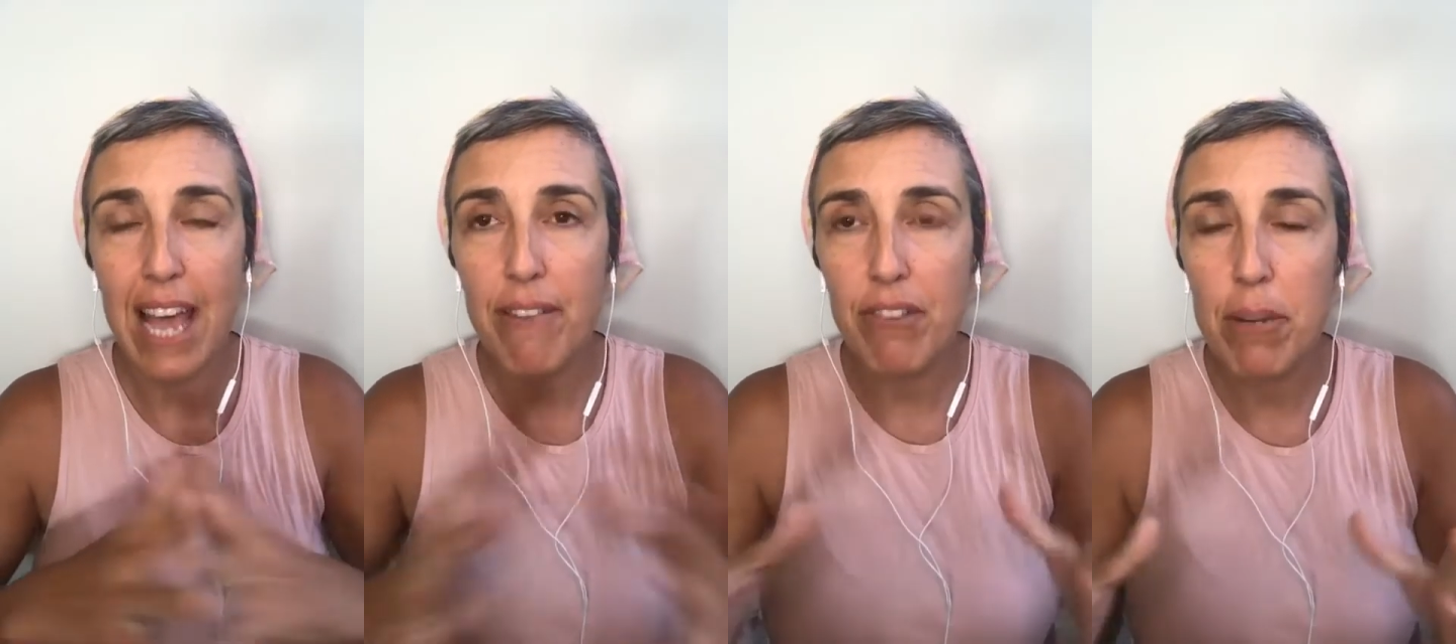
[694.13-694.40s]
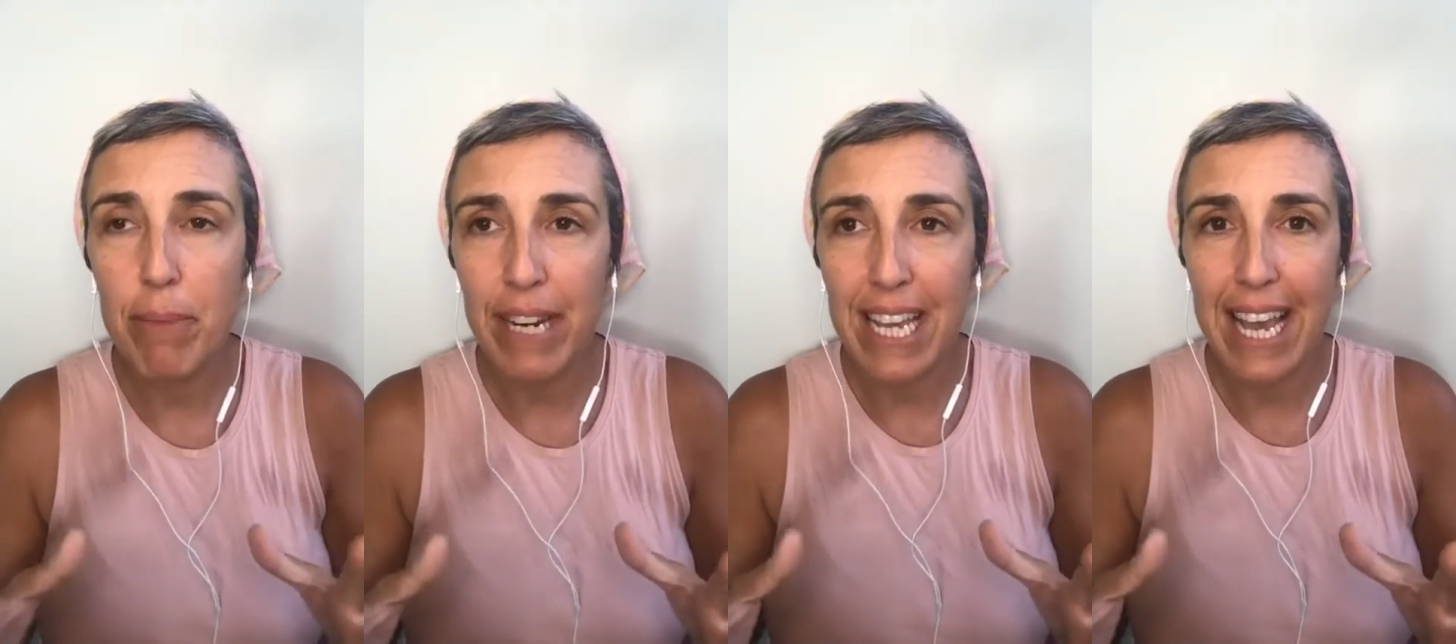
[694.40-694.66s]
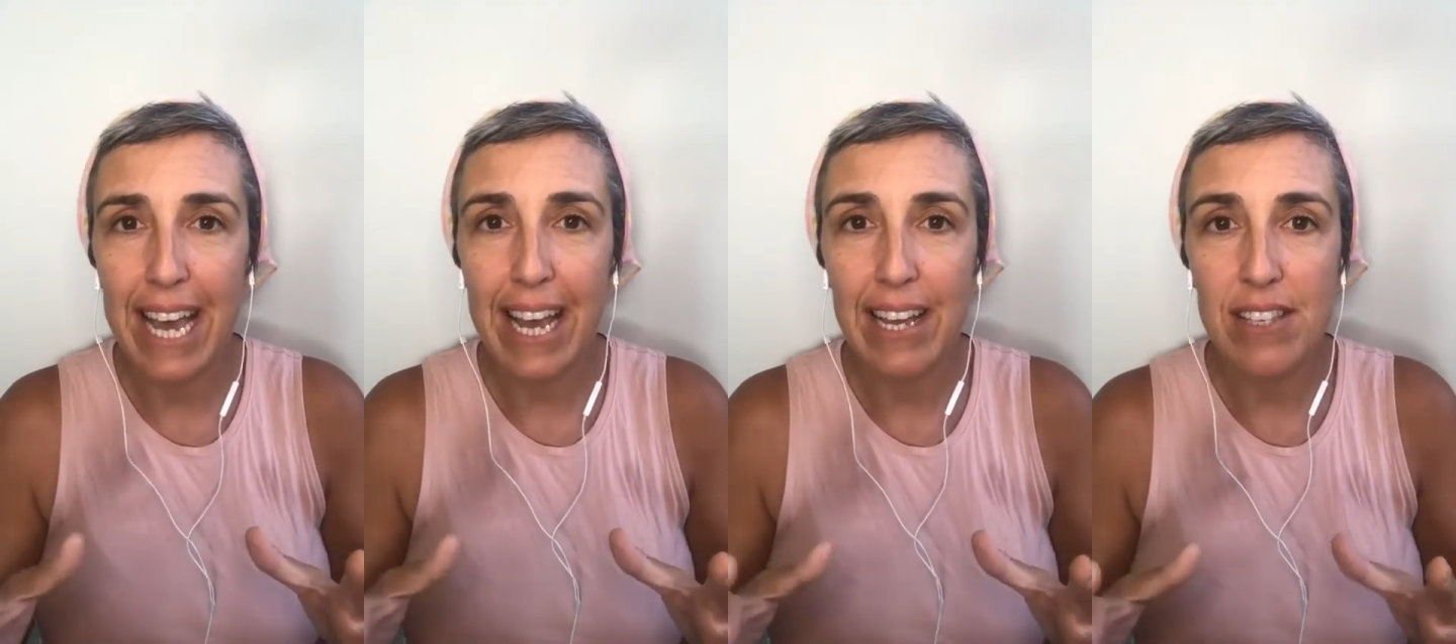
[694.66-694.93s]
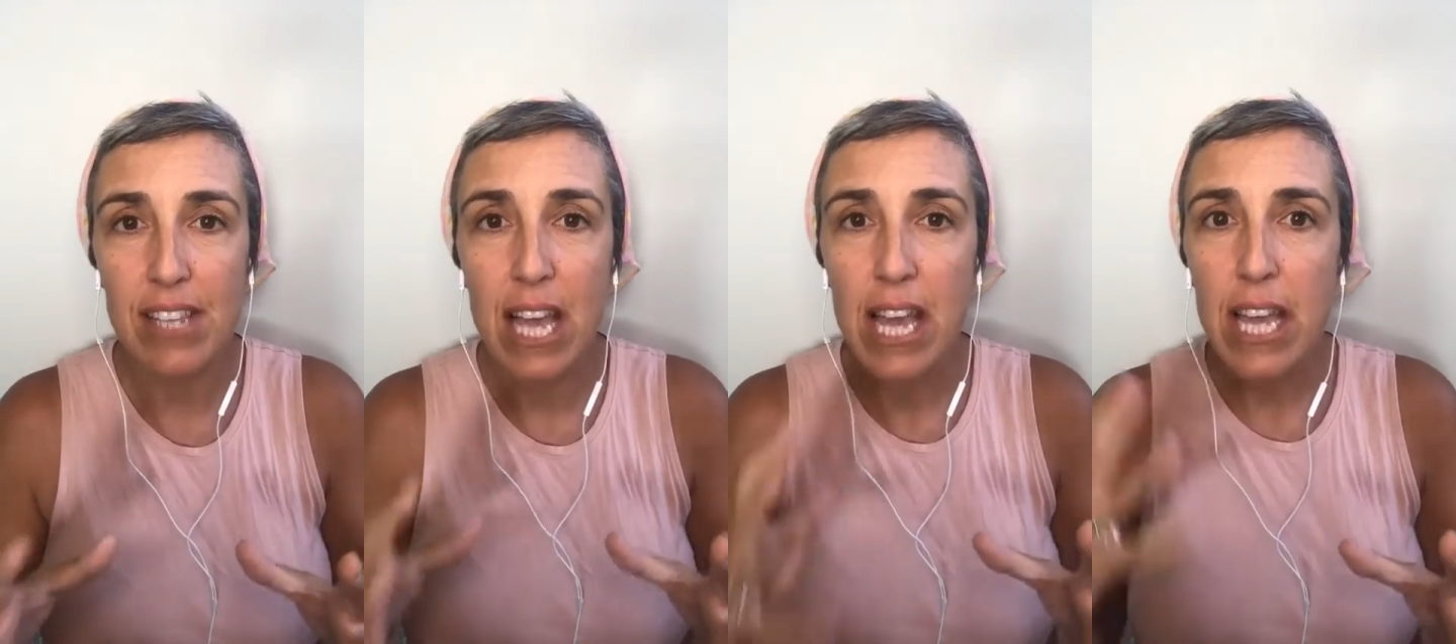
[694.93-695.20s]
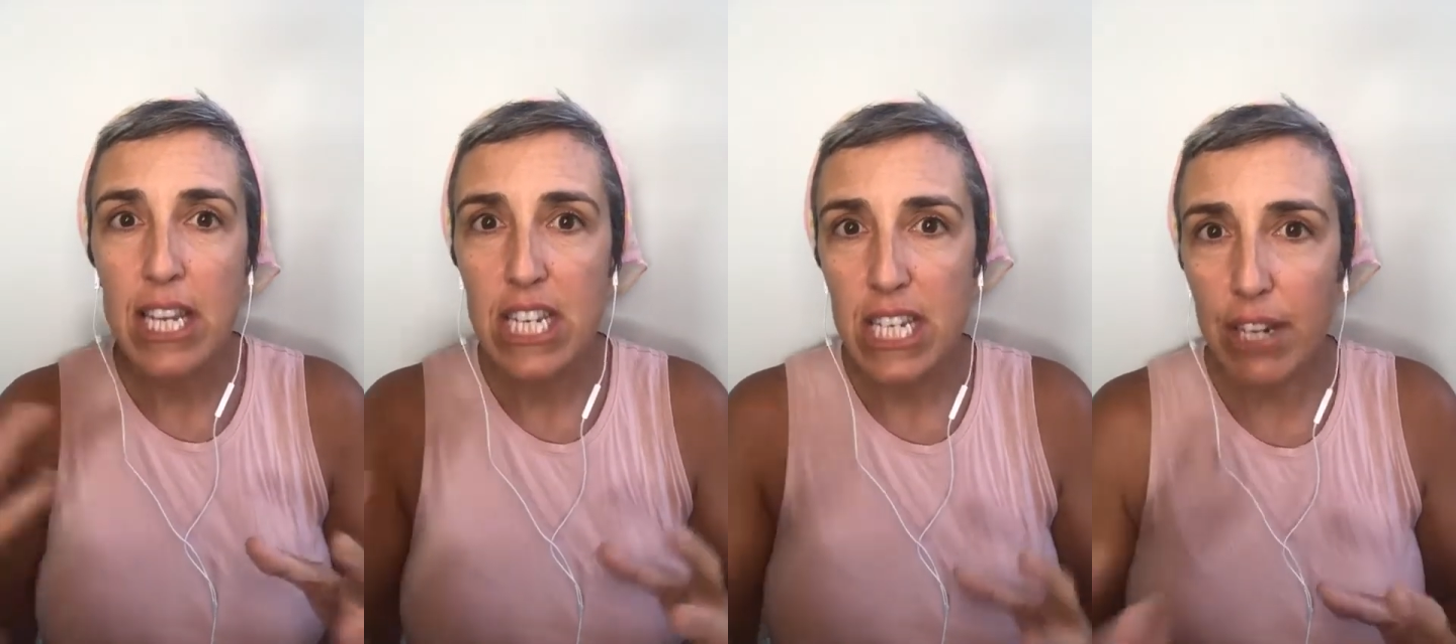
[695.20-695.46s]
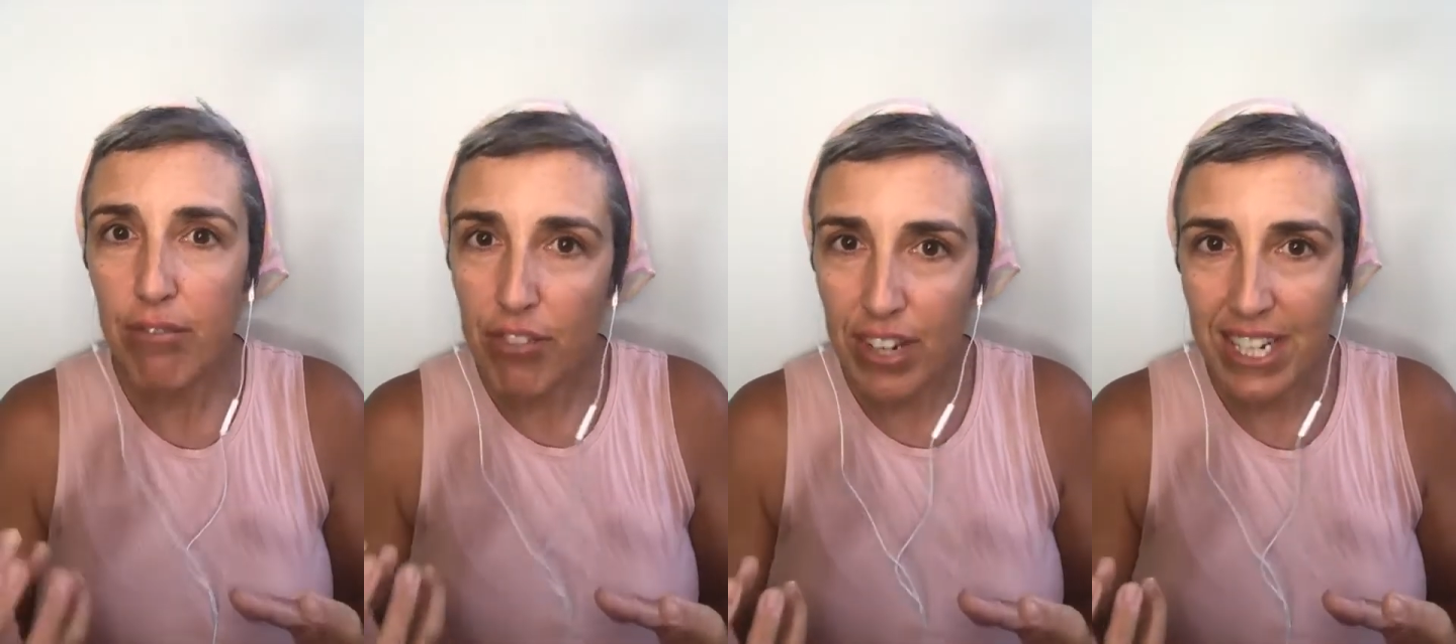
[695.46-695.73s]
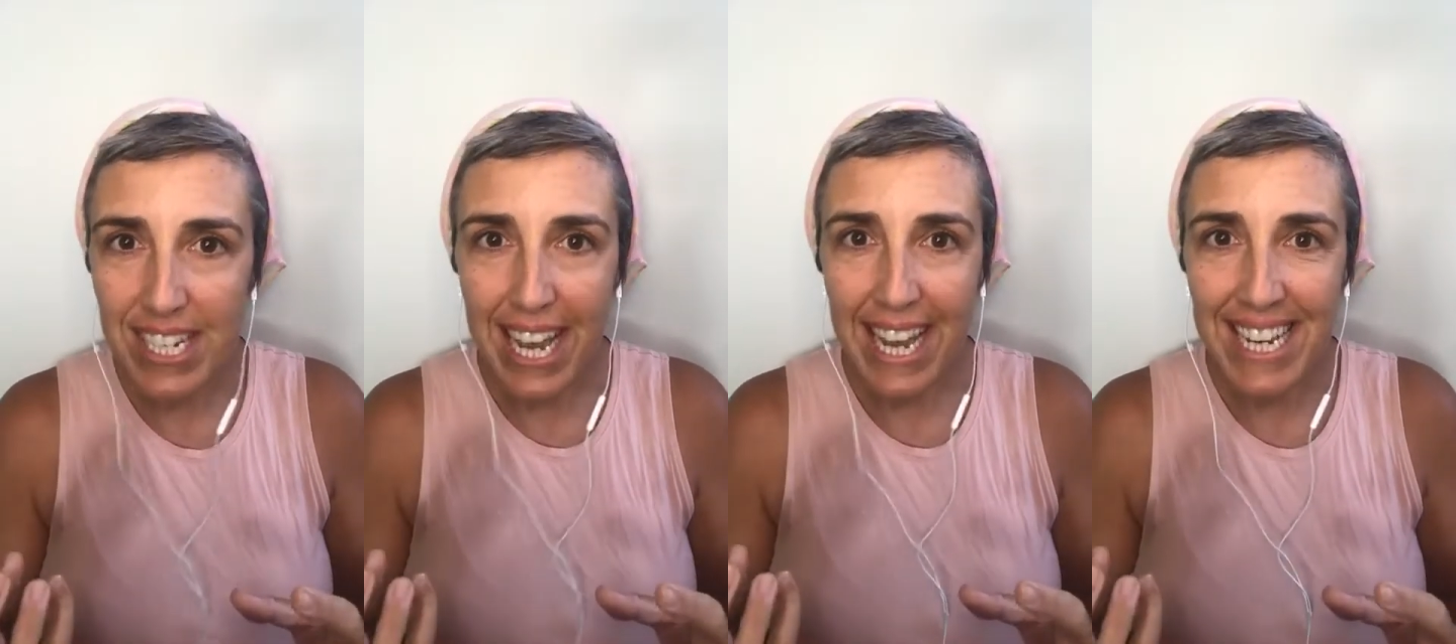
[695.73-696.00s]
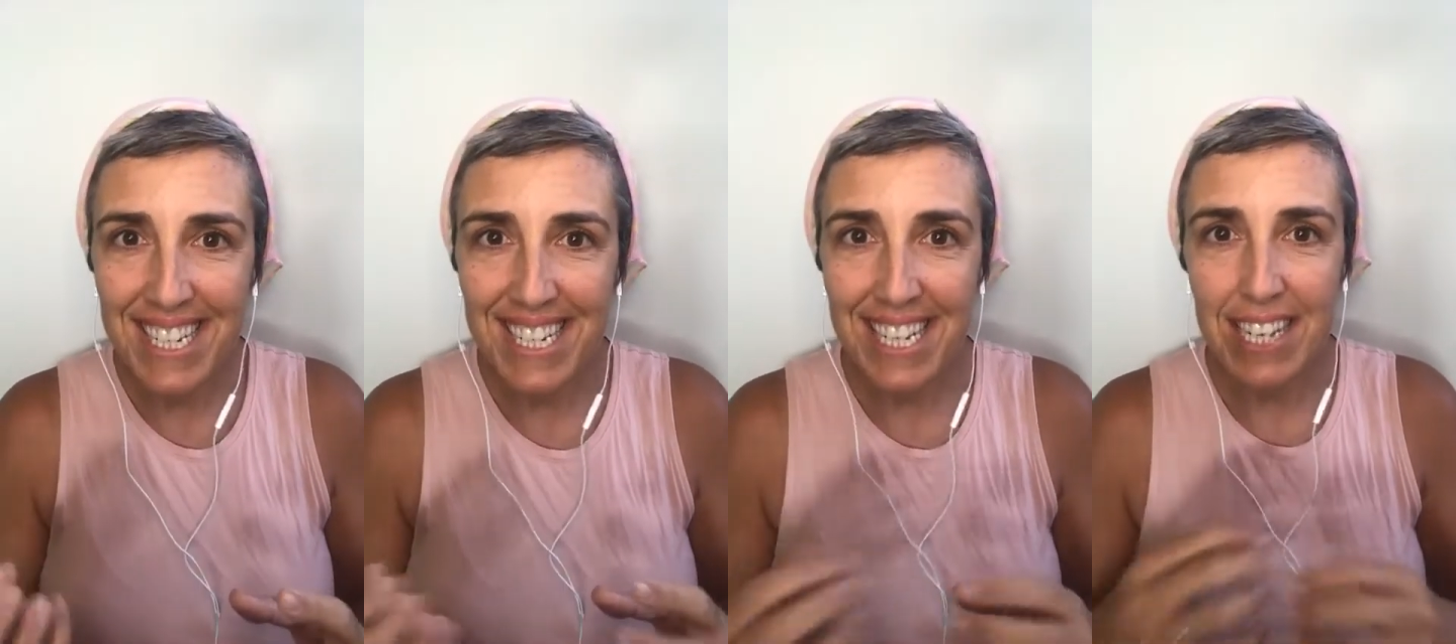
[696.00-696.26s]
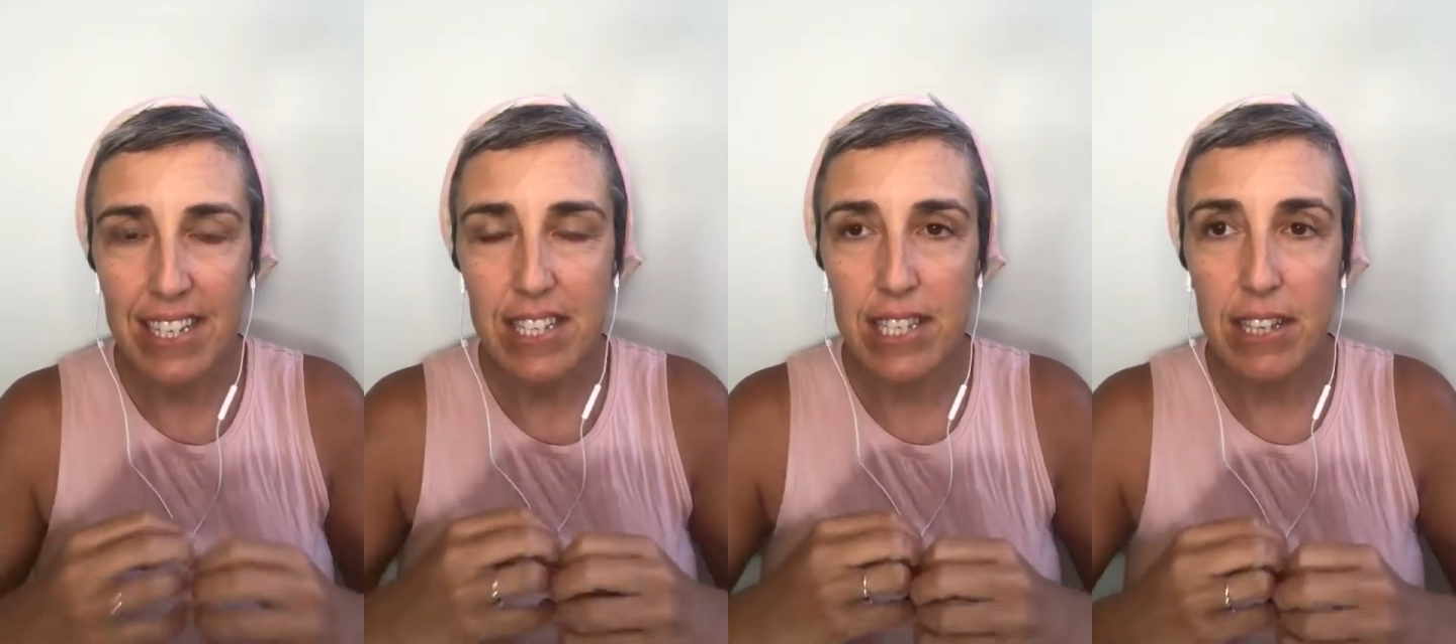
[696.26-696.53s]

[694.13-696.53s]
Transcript: Everybody has different ideas,